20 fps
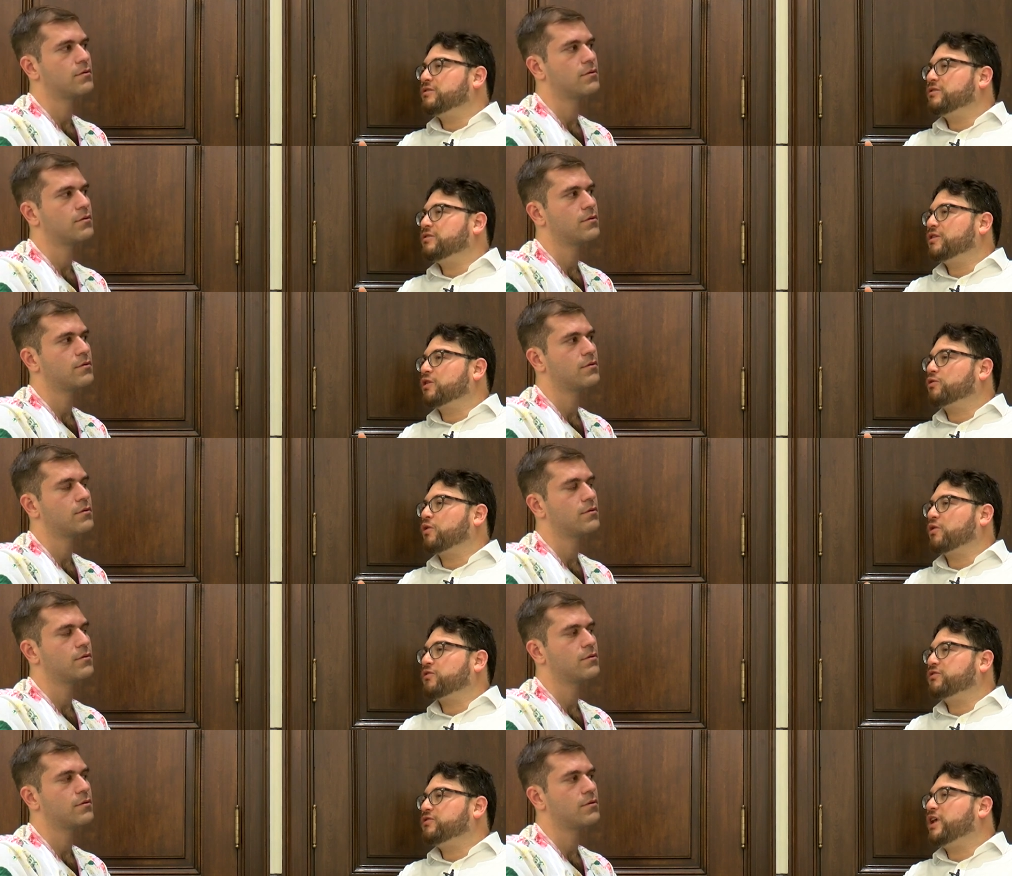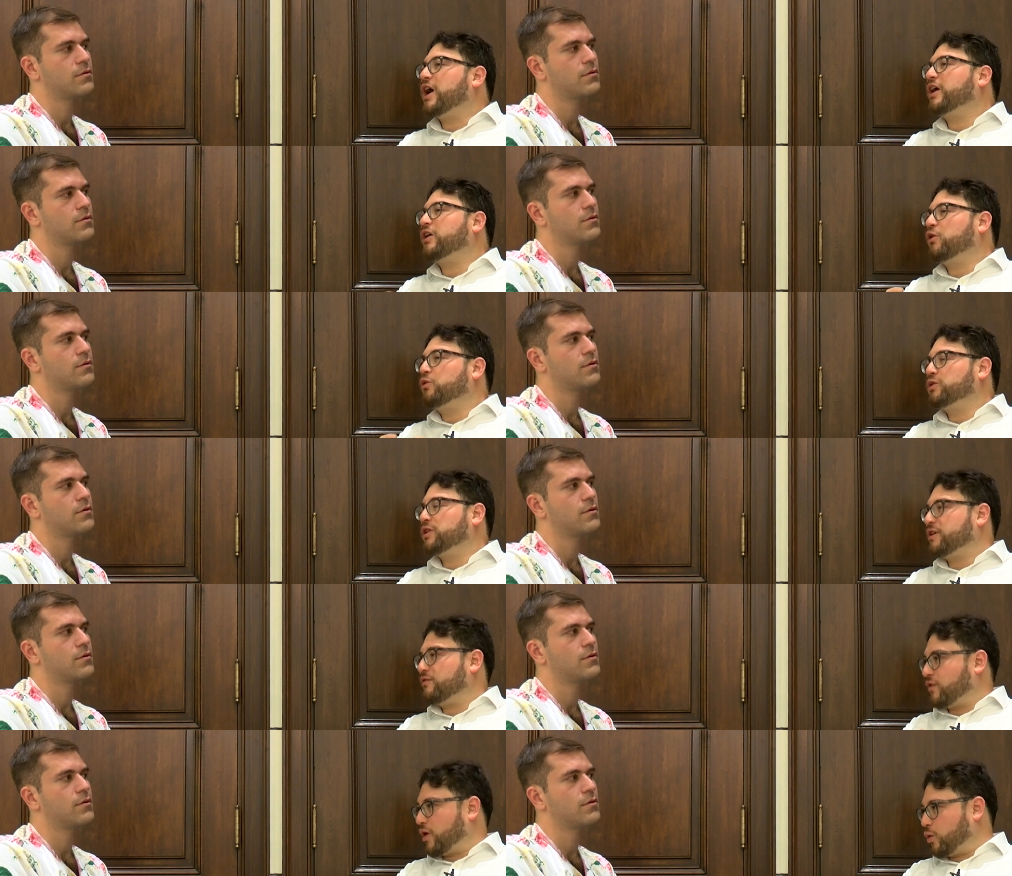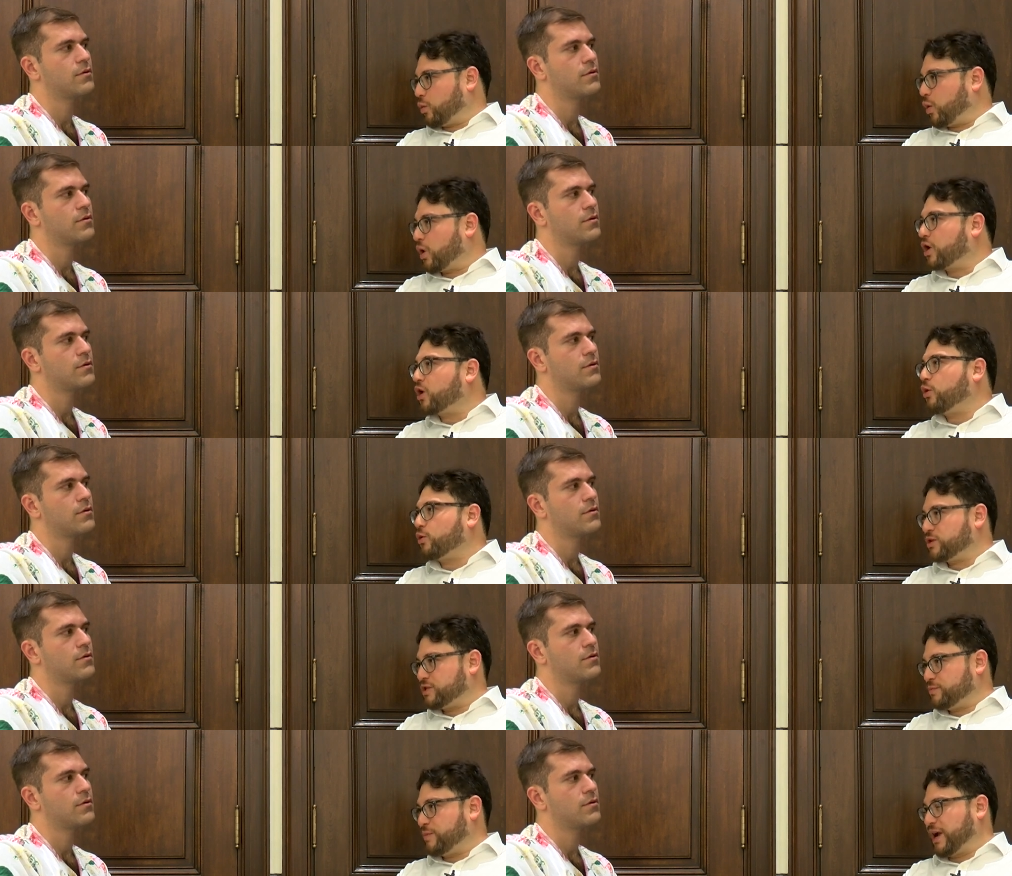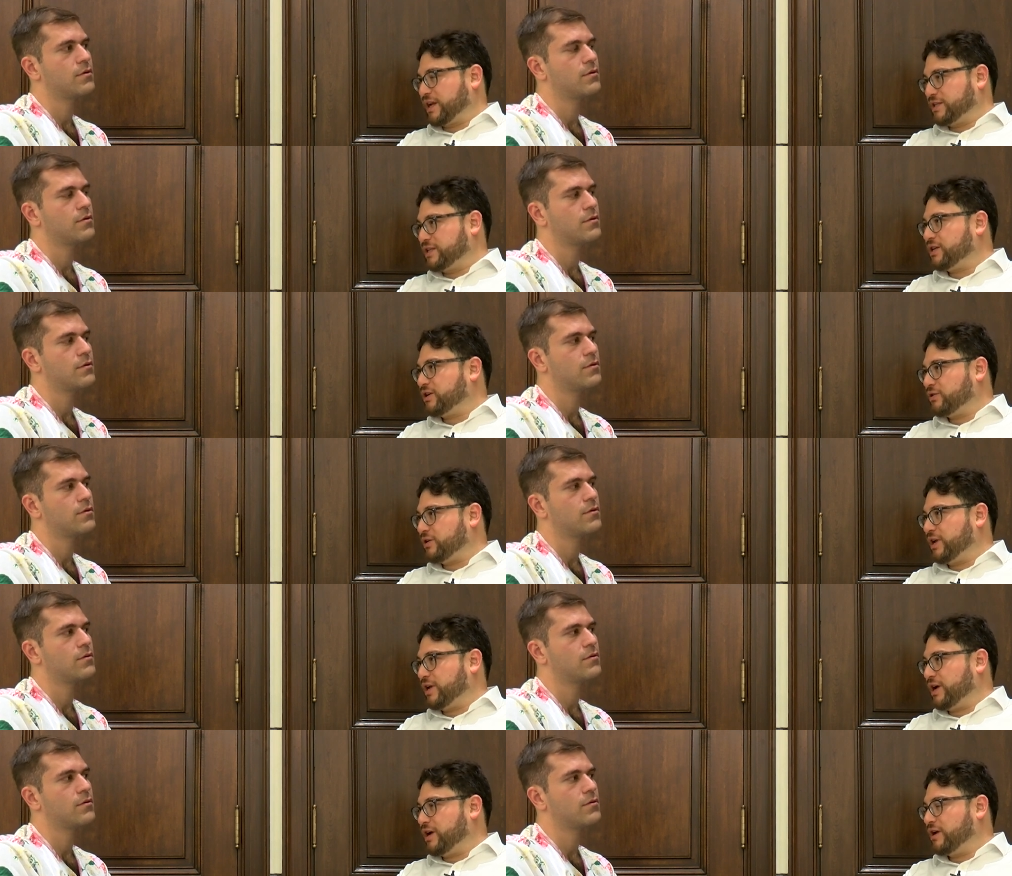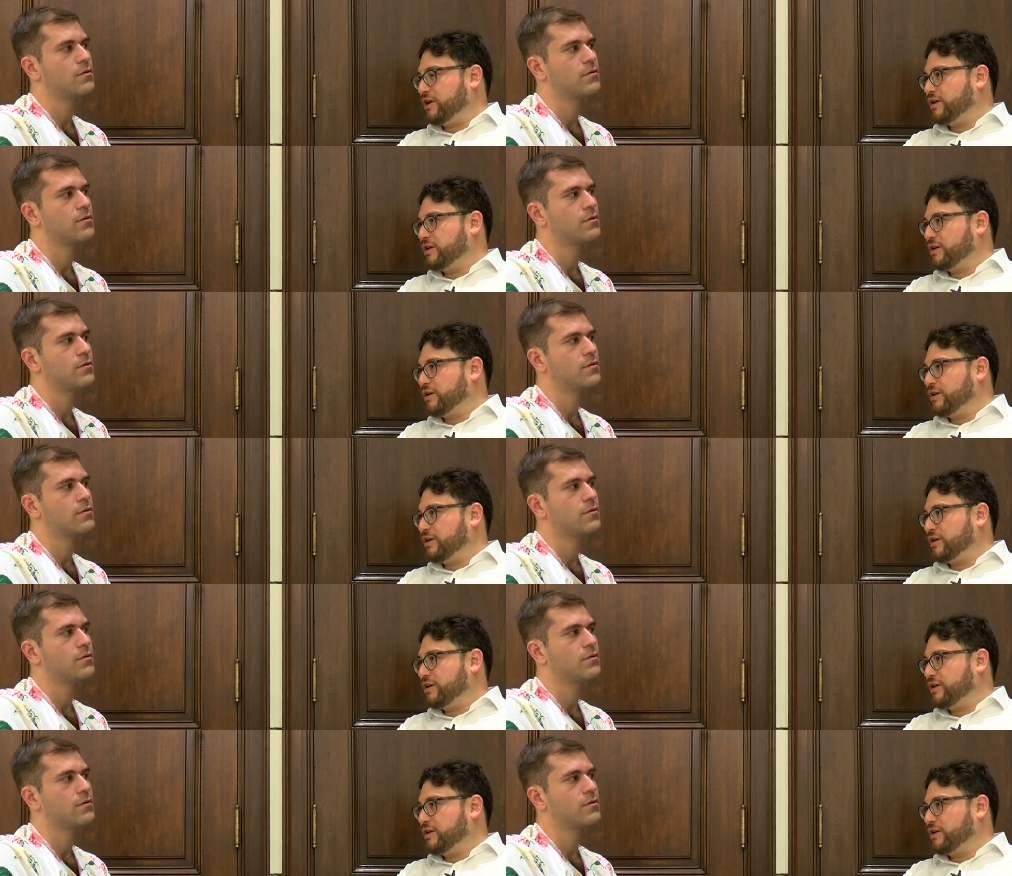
Speaker 1: the growth not only of our workhorse bacteria